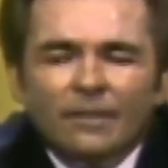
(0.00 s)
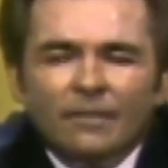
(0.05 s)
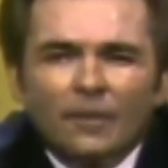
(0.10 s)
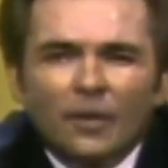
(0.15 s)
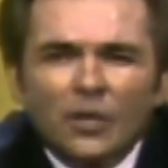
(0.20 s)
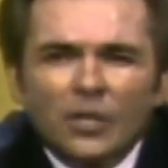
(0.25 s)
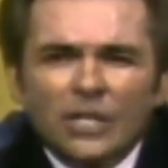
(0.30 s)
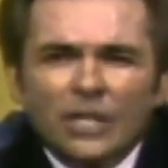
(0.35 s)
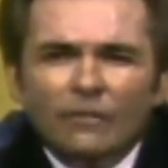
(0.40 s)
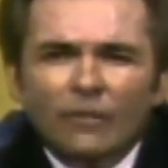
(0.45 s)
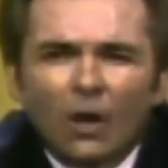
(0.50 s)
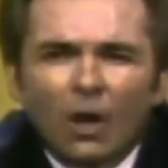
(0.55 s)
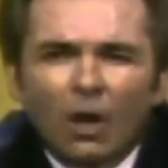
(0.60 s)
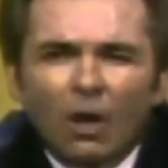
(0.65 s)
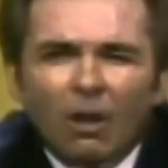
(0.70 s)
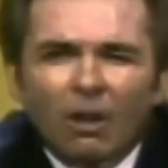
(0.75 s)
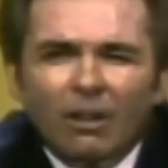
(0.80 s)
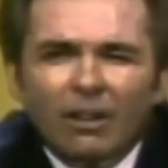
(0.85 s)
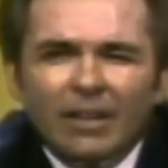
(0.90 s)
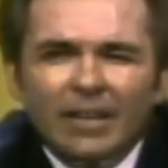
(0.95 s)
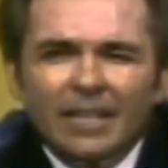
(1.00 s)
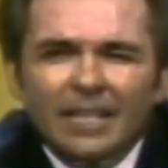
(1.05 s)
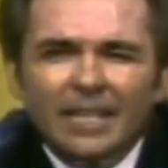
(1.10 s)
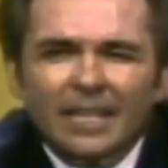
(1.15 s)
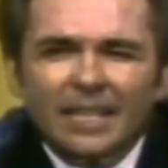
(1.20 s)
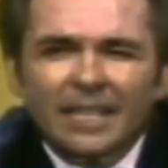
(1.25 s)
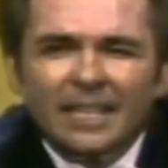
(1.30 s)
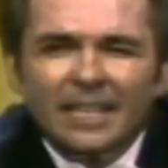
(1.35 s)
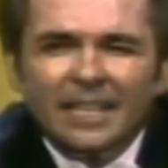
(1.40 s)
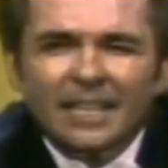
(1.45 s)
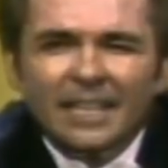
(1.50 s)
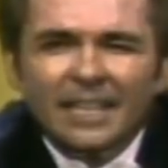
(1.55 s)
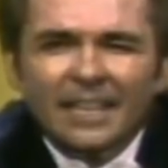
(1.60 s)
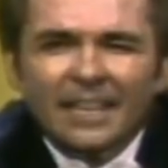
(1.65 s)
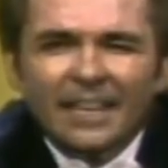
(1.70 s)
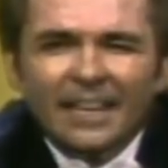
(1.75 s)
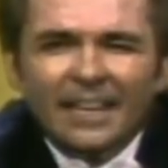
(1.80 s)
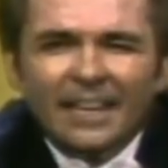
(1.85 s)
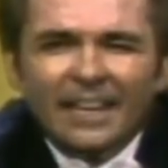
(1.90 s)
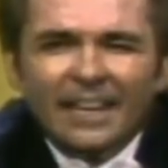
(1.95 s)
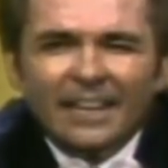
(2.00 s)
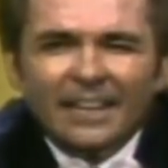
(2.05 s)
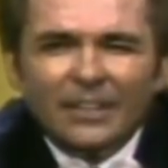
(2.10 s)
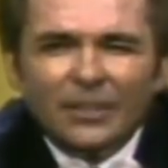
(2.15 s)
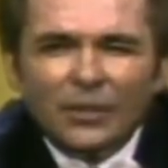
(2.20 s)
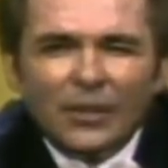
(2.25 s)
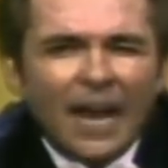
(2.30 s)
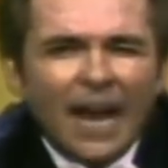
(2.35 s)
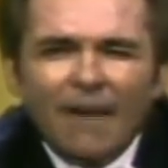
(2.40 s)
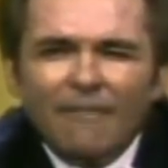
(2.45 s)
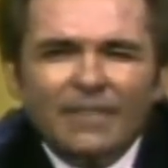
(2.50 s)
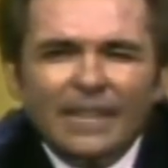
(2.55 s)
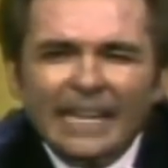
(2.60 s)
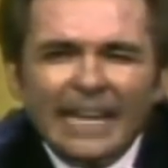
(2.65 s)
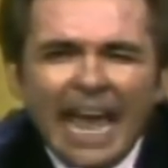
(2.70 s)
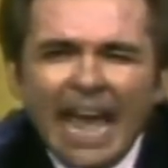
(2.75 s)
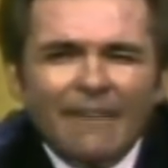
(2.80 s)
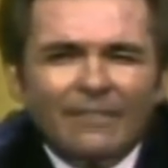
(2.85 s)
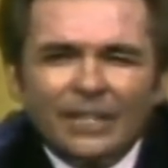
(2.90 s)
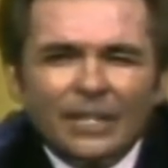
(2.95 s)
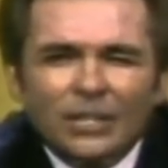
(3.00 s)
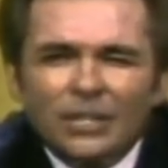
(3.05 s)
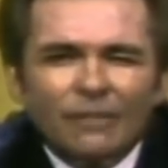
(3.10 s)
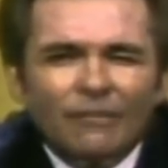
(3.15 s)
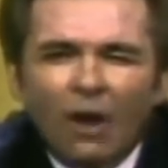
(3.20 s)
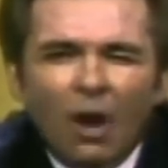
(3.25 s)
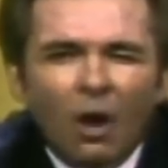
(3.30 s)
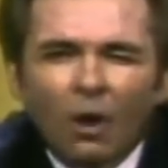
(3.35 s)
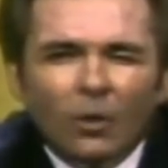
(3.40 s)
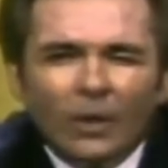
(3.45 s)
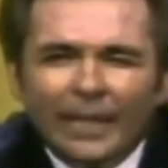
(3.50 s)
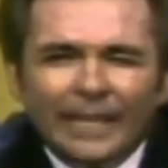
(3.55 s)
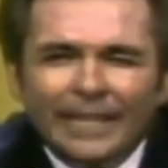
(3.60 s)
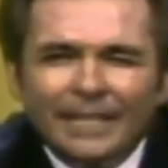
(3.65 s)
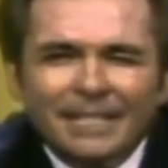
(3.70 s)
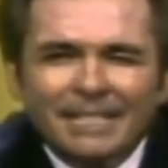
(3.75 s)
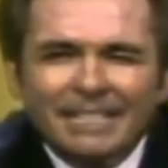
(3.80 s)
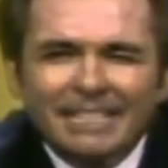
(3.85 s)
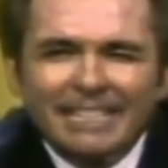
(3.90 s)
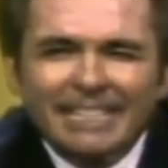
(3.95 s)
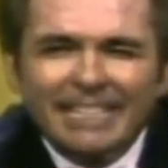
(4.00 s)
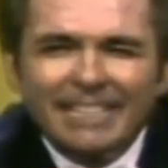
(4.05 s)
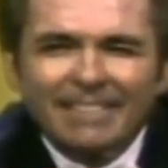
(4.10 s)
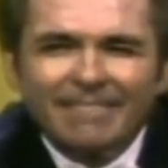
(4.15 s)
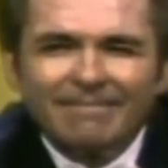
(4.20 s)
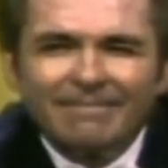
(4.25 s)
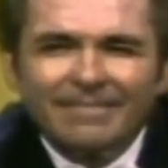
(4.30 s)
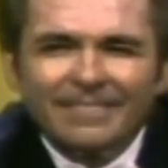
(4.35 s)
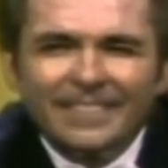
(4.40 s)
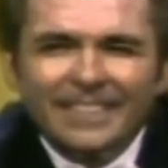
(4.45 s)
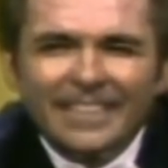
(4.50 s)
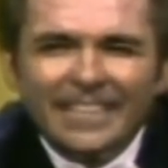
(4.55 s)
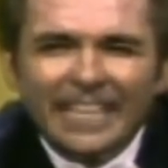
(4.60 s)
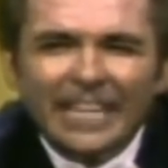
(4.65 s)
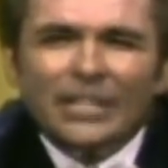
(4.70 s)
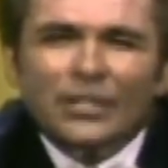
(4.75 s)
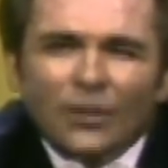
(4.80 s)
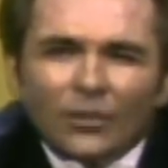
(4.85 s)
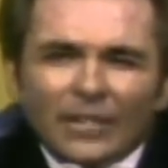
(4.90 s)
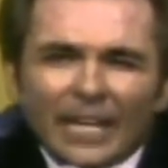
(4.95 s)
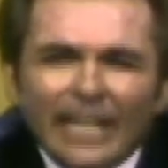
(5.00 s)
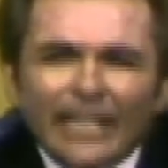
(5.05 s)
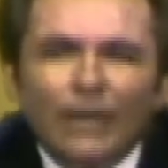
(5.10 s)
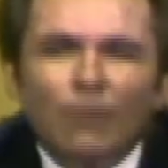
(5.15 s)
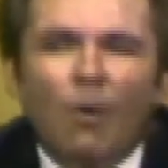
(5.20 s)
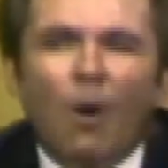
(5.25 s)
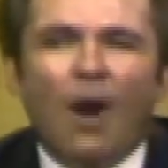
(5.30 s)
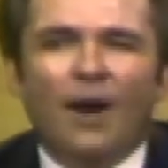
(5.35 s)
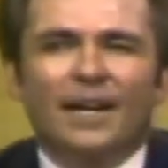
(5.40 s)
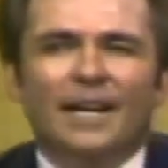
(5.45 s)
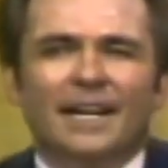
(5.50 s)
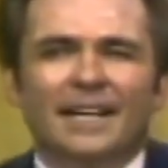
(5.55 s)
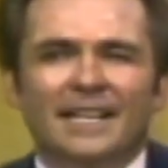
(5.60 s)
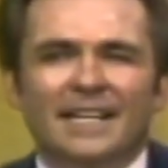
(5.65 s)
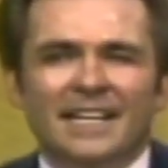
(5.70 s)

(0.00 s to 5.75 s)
First of all, do you have the evidence of holiness in your daily walk?